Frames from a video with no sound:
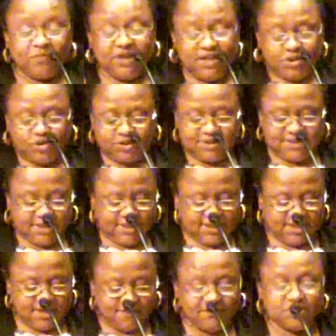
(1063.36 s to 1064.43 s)
But
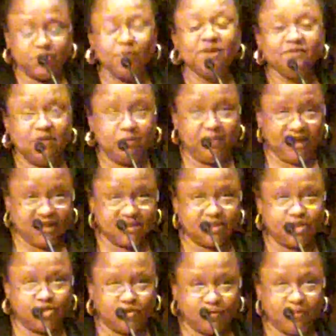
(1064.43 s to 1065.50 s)
interestingly enough, it's one of the biggest
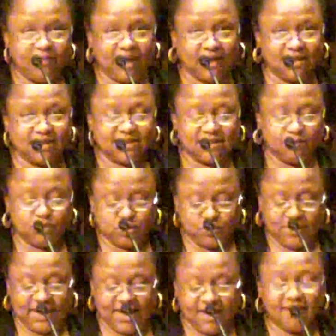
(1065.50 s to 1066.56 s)
control mechanisms
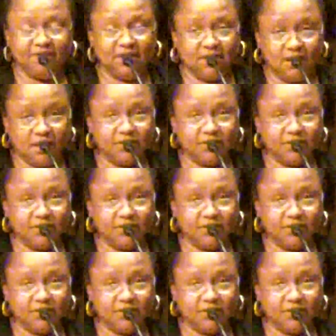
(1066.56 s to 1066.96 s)
we have in